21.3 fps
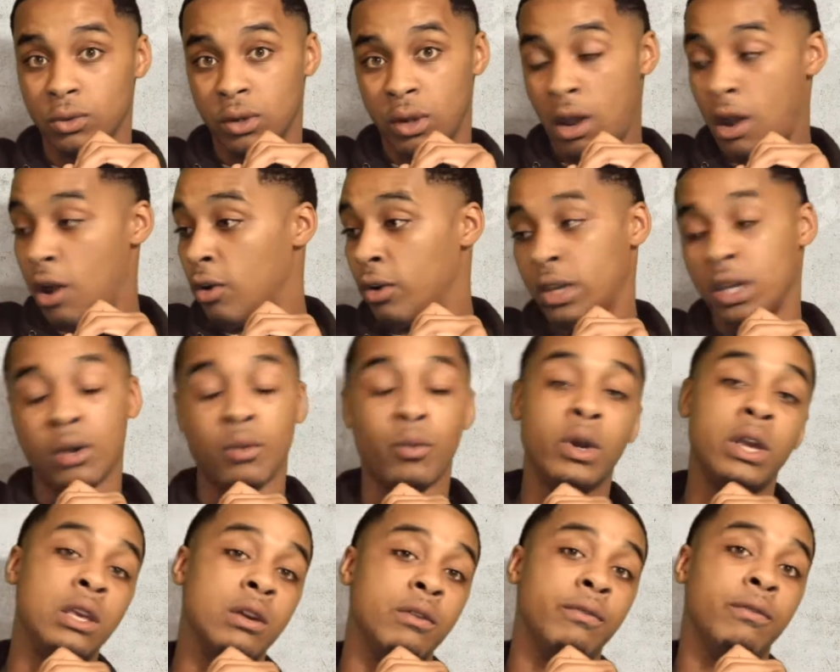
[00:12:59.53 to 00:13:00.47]
Right. I don't care
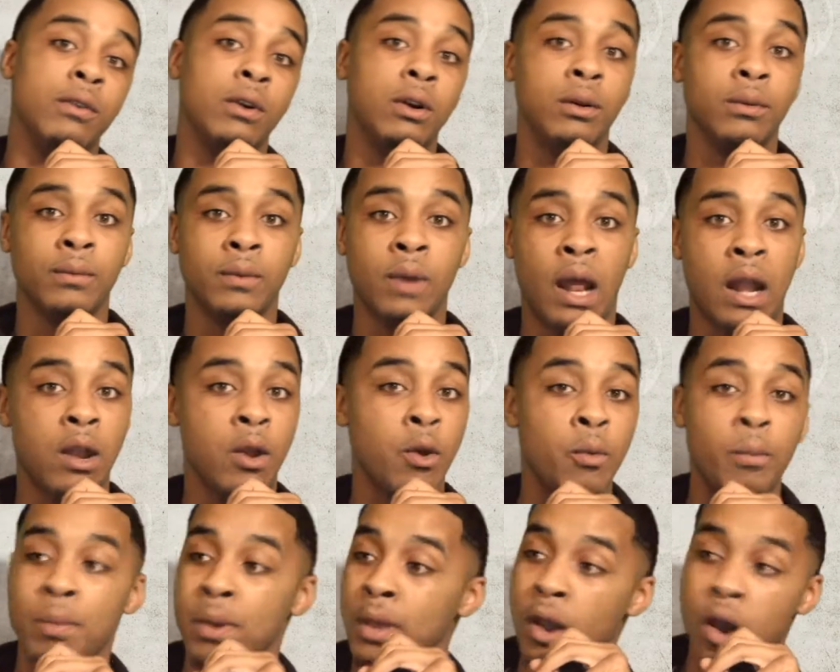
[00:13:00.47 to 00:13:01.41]
where you're from. I
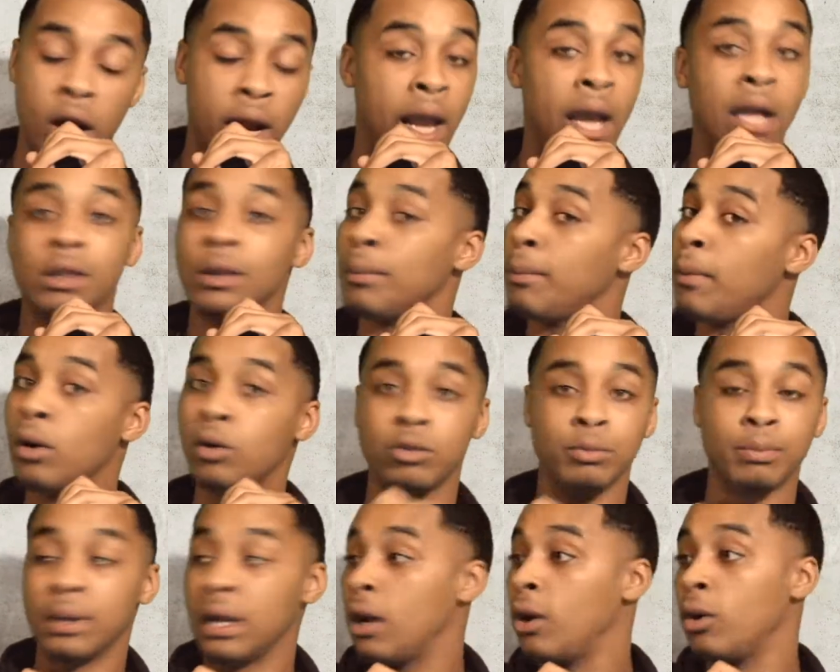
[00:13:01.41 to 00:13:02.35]
know BR got the
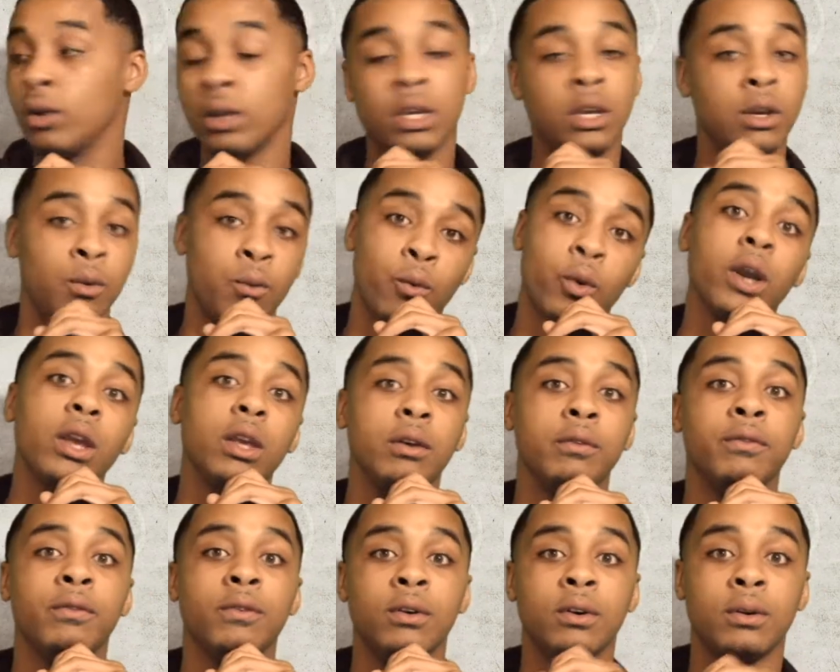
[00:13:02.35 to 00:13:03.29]
most, but I don't care where
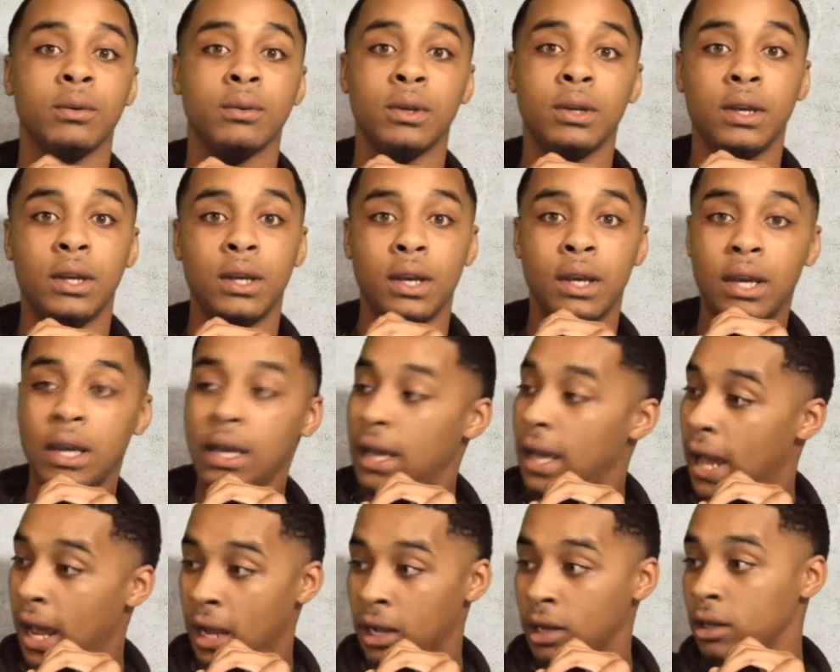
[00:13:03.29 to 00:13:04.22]
you're from. Right.
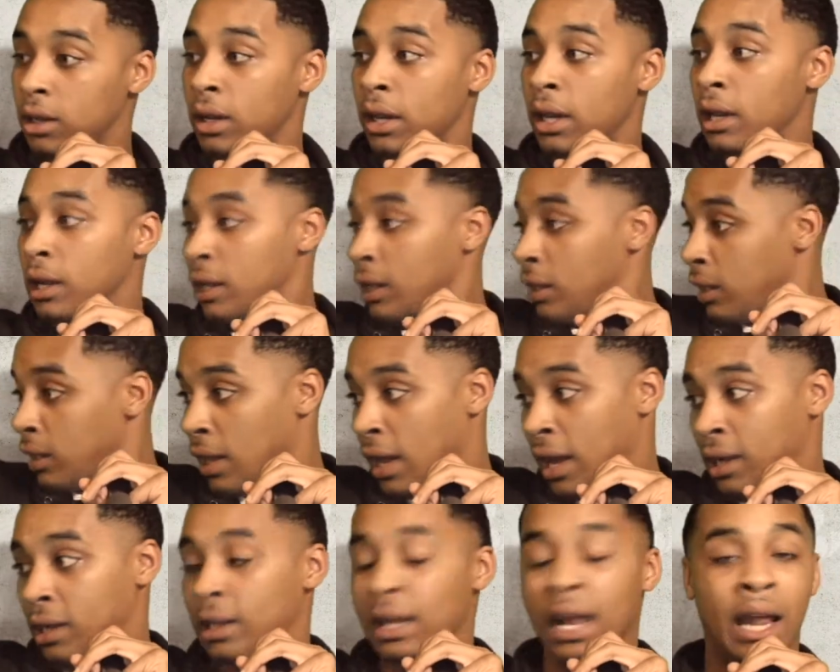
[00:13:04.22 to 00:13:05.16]
I love it.
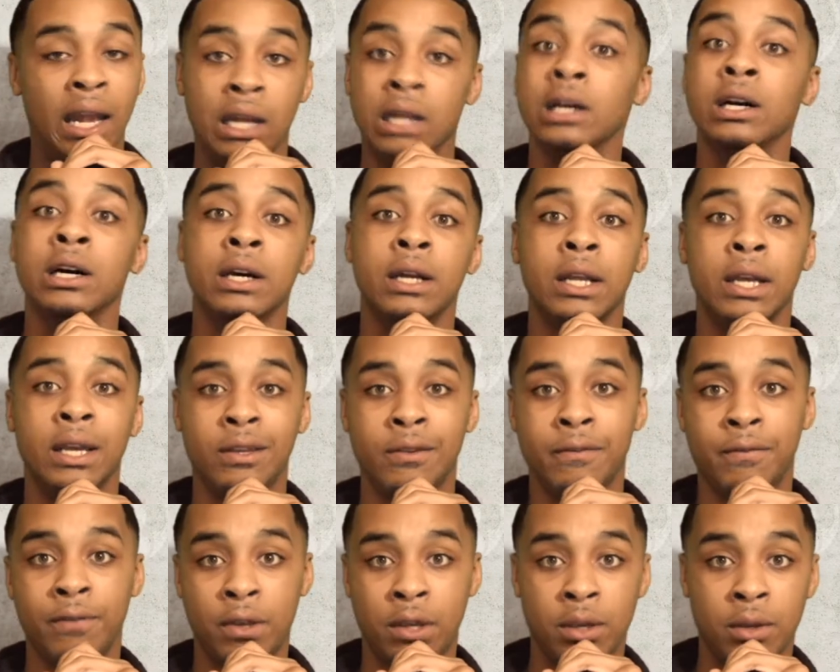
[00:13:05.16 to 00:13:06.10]
I, I love that.
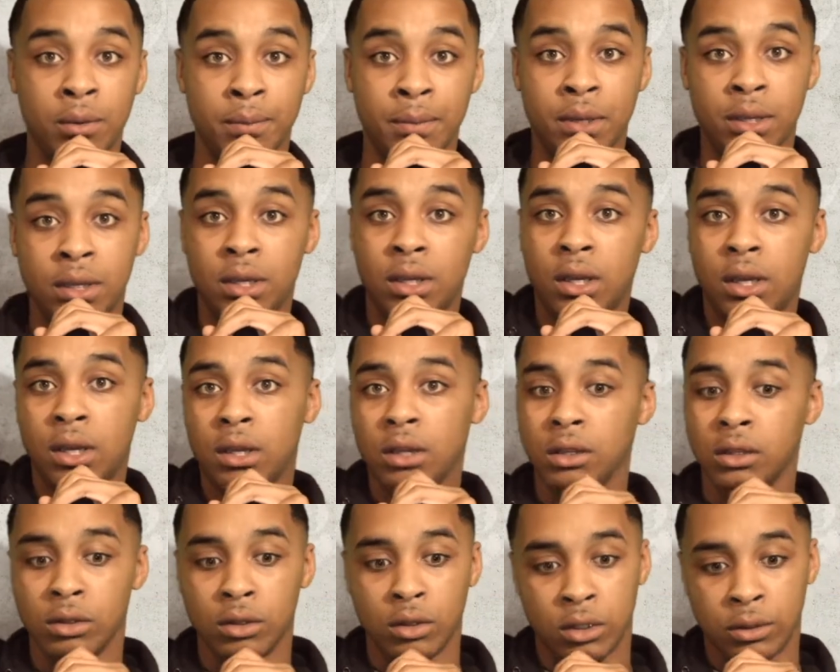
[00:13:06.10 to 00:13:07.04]
You feel me?
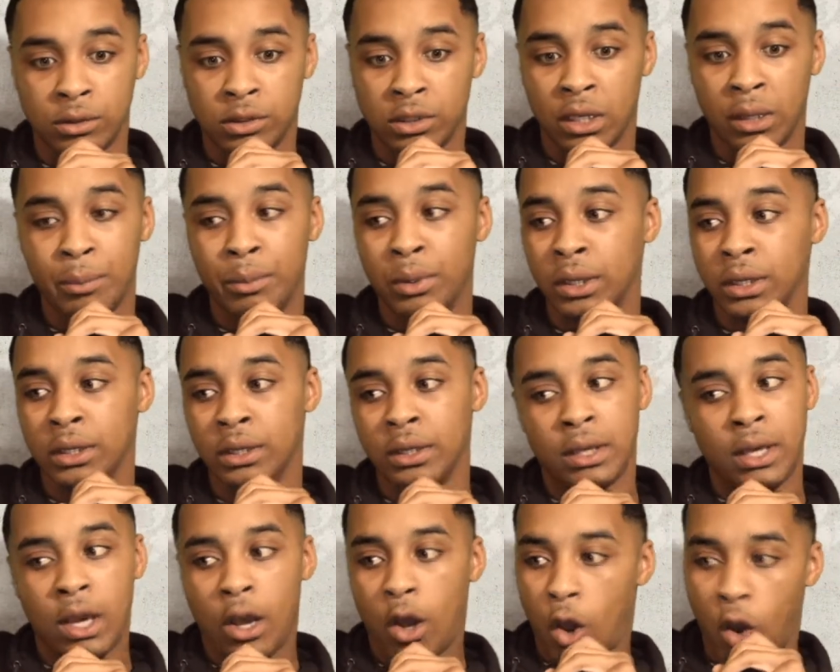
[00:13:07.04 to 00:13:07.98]
You yeah. know what I'm saying? But
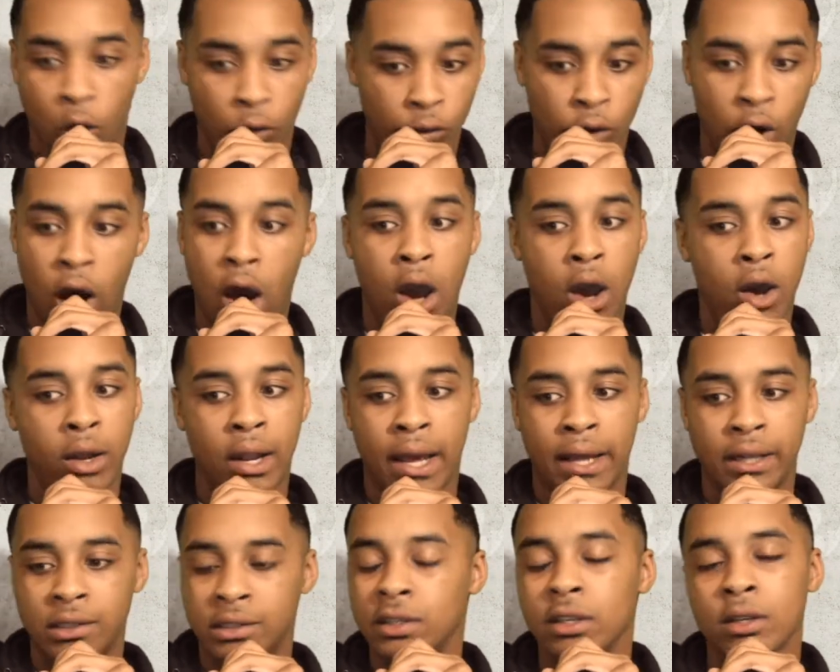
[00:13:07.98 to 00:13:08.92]
overall,
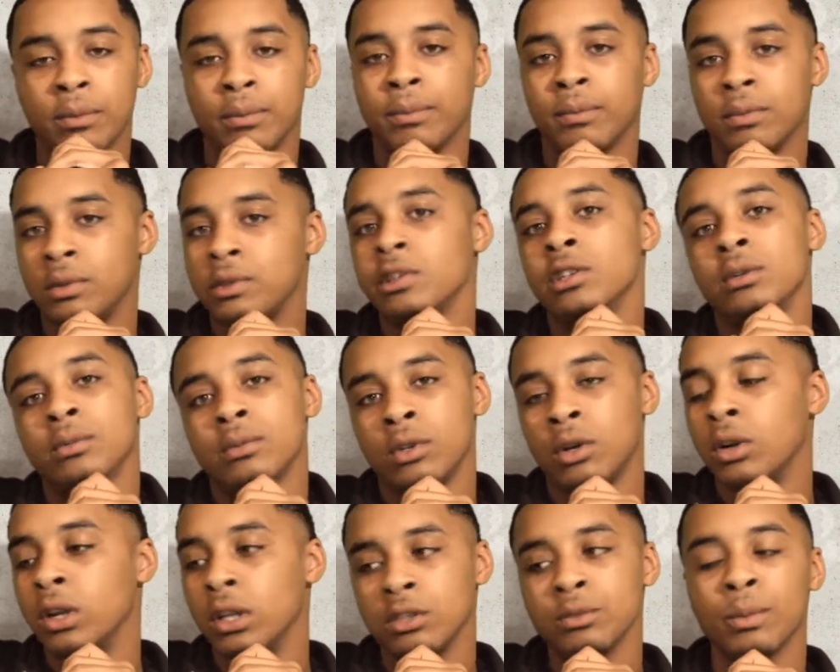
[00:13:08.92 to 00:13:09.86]
like Tip, Tip
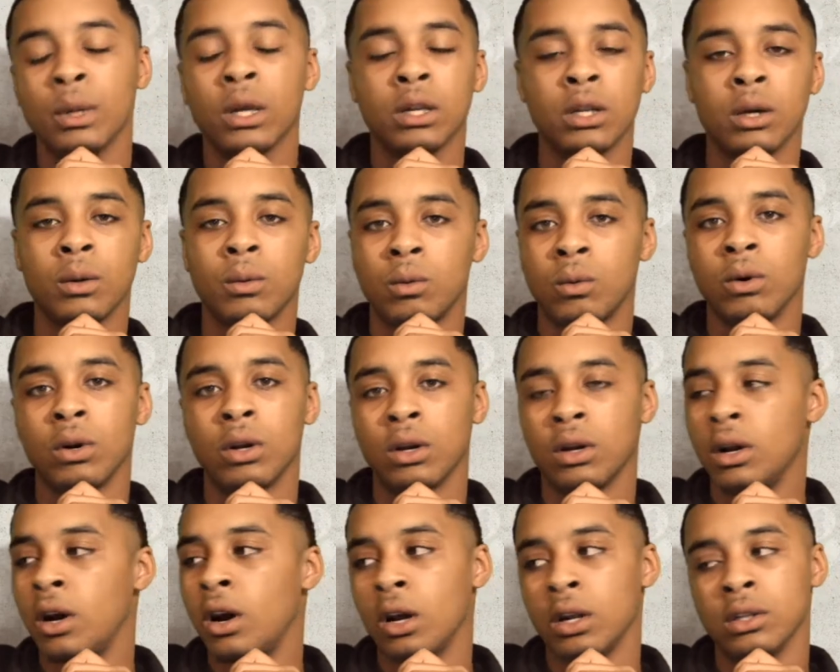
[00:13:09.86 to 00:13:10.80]
though, that's my number one
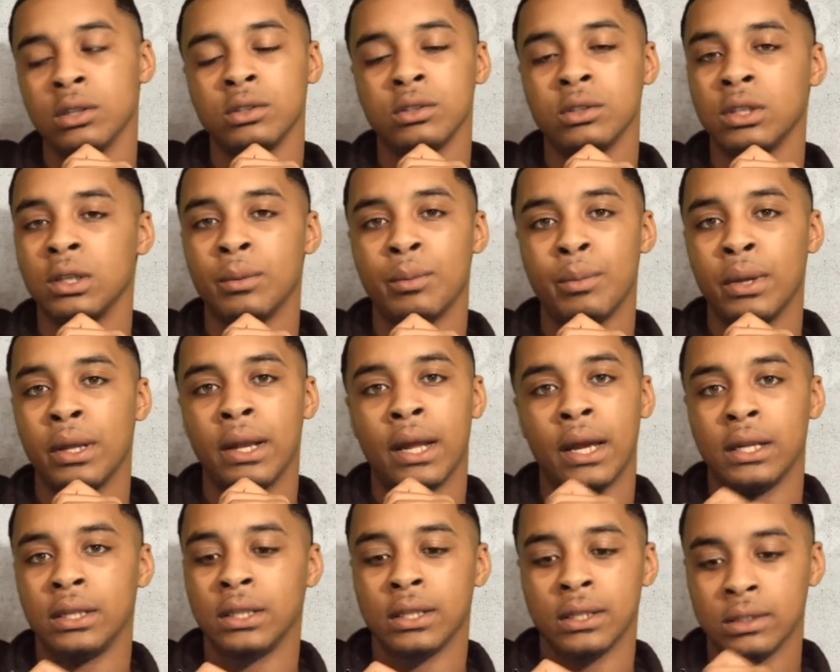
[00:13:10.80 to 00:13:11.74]
artist. It been
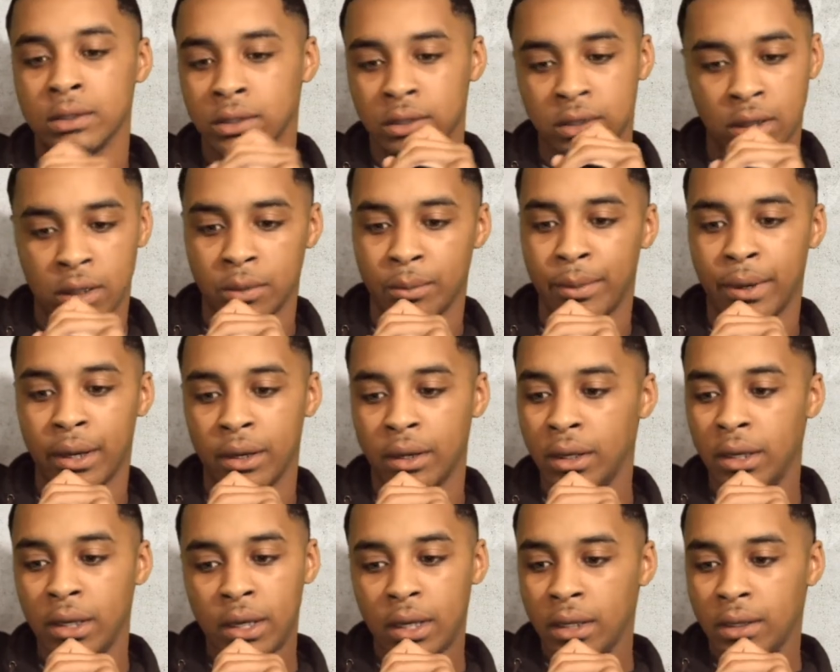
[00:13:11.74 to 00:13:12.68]
like this since I was about
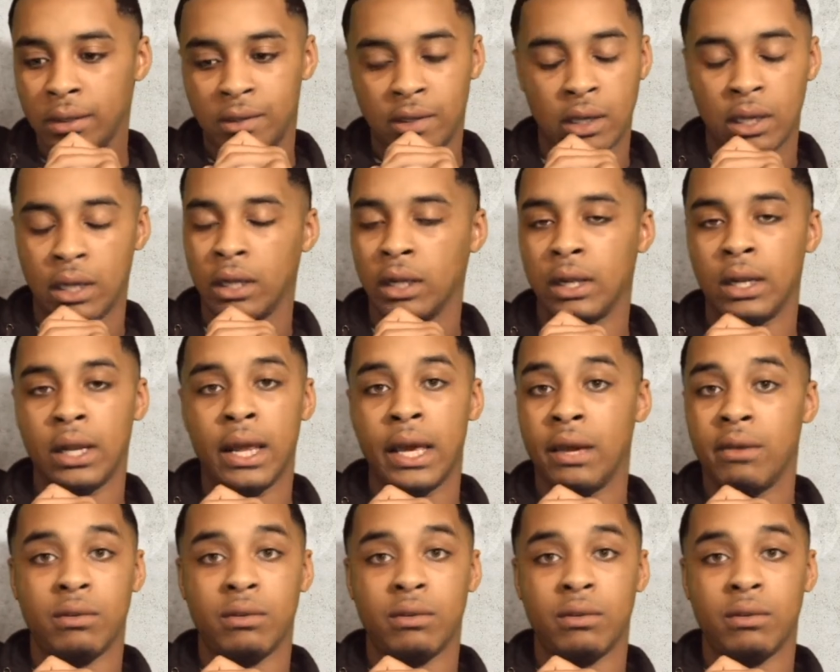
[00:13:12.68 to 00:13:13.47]
10, 11.